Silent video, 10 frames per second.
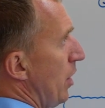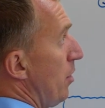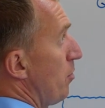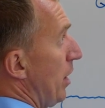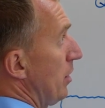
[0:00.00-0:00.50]

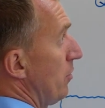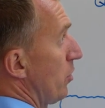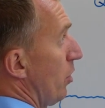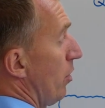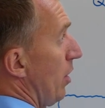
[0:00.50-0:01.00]
And it might
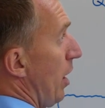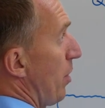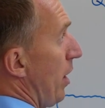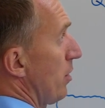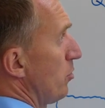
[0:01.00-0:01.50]
even go
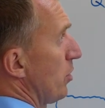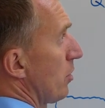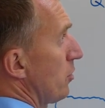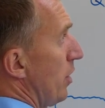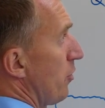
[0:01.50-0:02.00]
up higher
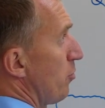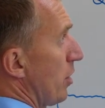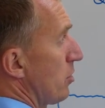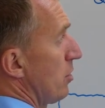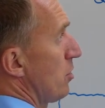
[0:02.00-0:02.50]
because we have
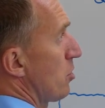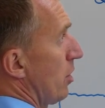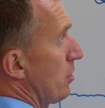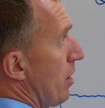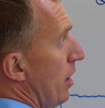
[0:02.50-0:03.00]
partial
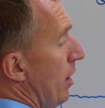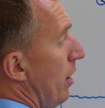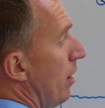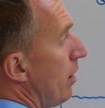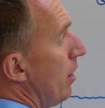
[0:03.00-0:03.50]
discharges that
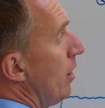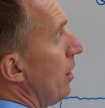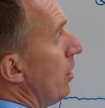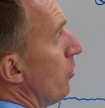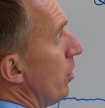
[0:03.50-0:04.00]
are
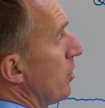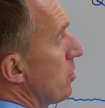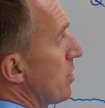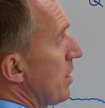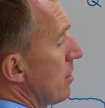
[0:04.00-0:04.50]

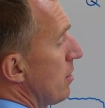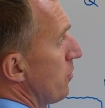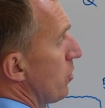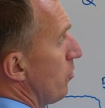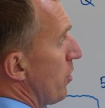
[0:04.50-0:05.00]
voltage
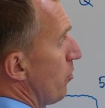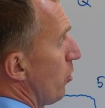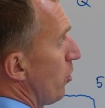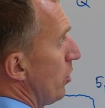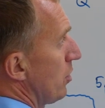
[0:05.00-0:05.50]
sensitive. So the
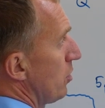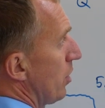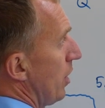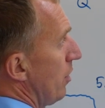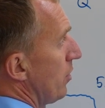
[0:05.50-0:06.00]
more voltage
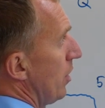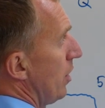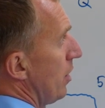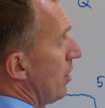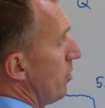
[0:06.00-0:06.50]
you have,
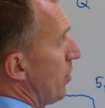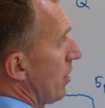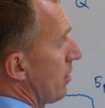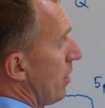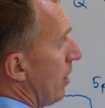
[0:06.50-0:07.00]
the
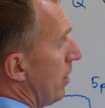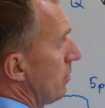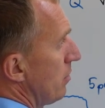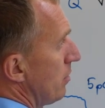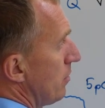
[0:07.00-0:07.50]
bigger they
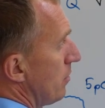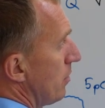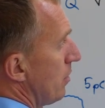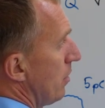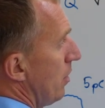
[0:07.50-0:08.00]
are.
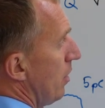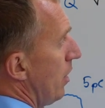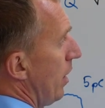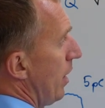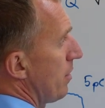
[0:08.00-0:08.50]

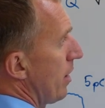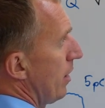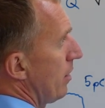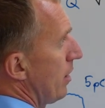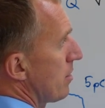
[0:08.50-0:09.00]
And
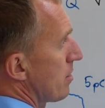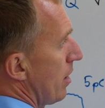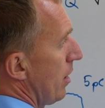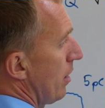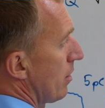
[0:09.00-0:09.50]
then let's
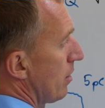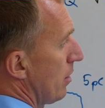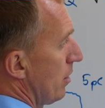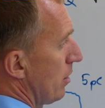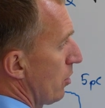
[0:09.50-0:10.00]
say
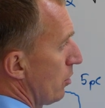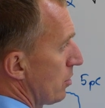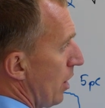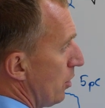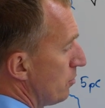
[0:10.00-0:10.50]
it
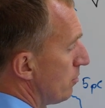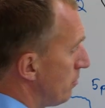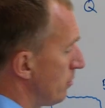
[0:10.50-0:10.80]
goes down.